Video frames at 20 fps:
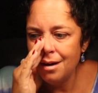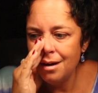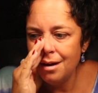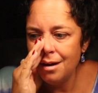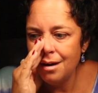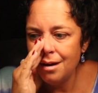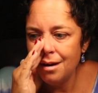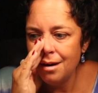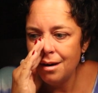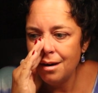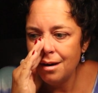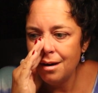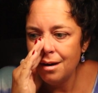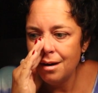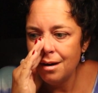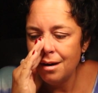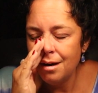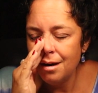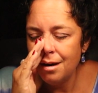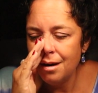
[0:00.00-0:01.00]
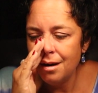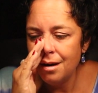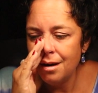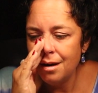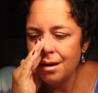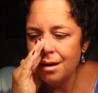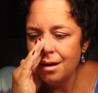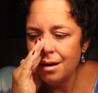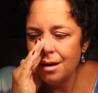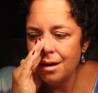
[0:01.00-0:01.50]

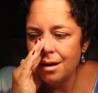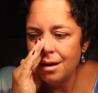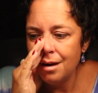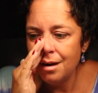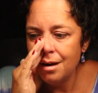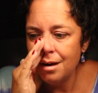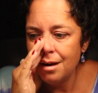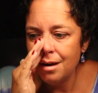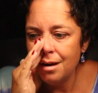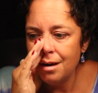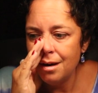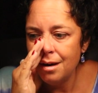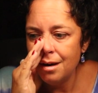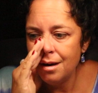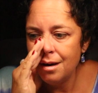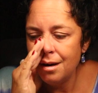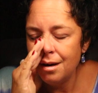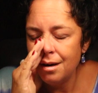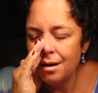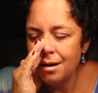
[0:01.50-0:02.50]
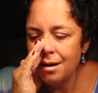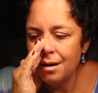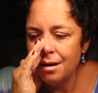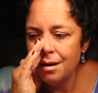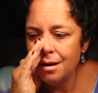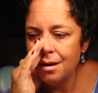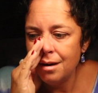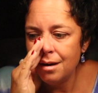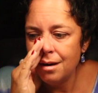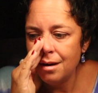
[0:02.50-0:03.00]

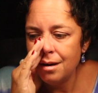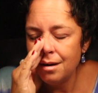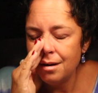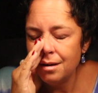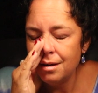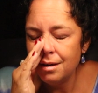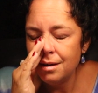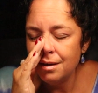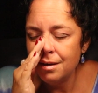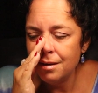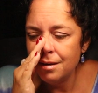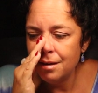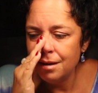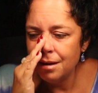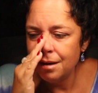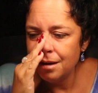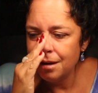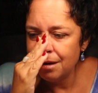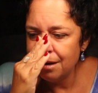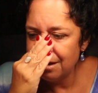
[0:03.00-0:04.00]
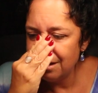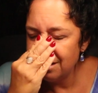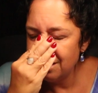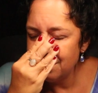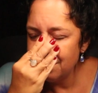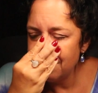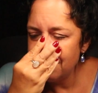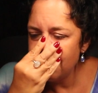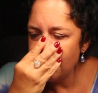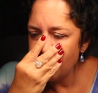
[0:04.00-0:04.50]

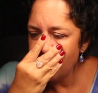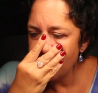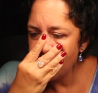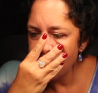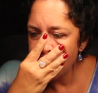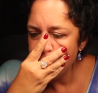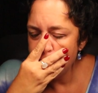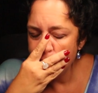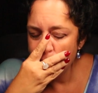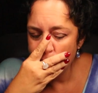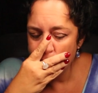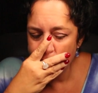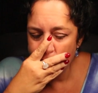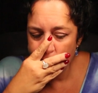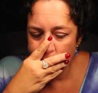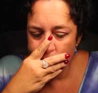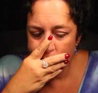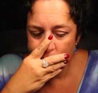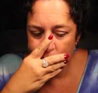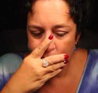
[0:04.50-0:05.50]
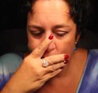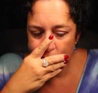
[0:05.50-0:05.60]
(silence)